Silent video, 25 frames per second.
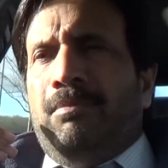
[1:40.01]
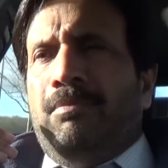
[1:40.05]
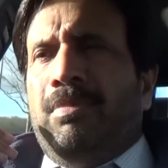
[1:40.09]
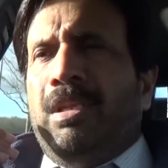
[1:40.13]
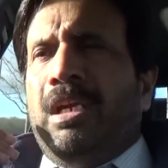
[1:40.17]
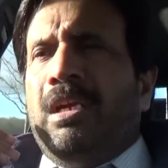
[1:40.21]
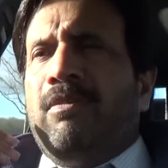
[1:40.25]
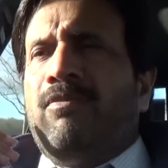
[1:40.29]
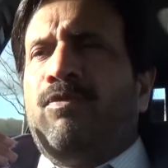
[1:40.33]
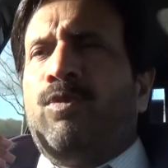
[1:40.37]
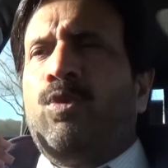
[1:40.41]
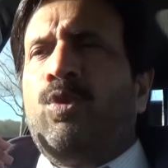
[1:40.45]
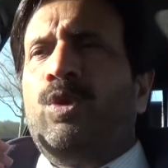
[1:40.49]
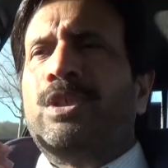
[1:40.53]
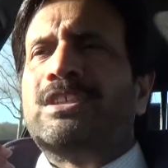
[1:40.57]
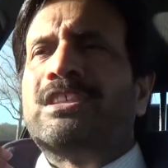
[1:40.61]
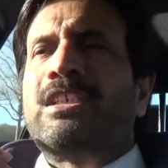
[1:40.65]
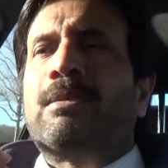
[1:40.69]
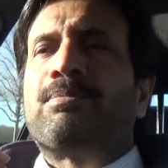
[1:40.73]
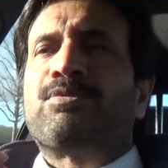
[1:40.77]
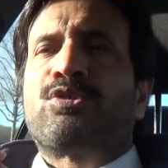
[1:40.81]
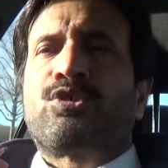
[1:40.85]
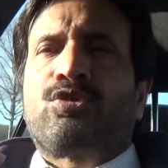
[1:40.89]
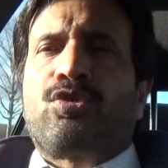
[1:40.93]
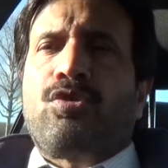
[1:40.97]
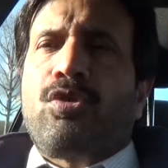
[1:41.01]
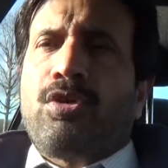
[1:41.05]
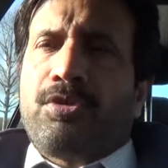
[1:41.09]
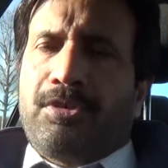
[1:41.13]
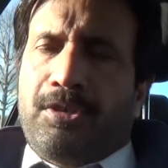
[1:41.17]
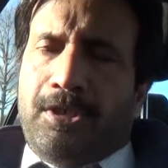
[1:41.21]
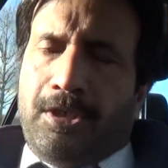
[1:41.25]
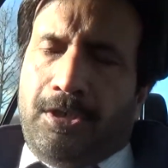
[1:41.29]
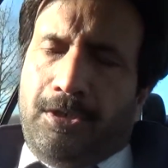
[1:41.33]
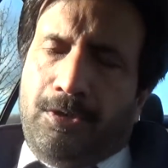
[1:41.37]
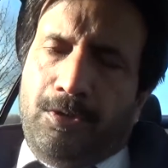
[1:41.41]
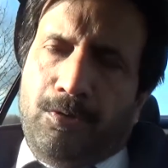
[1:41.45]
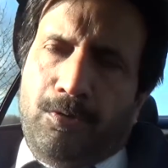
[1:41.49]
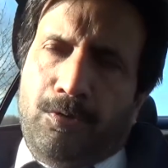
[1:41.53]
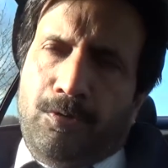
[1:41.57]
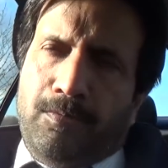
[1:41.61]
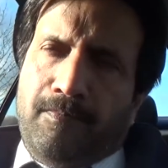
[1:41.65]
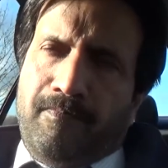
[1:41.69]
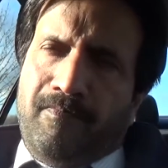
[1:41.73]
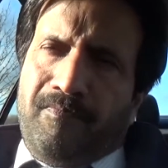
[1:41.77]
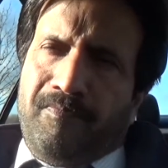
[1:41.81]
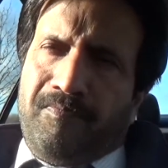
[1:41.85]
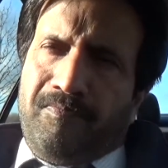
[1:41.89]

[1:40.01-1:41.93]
blood flow is obstructed you know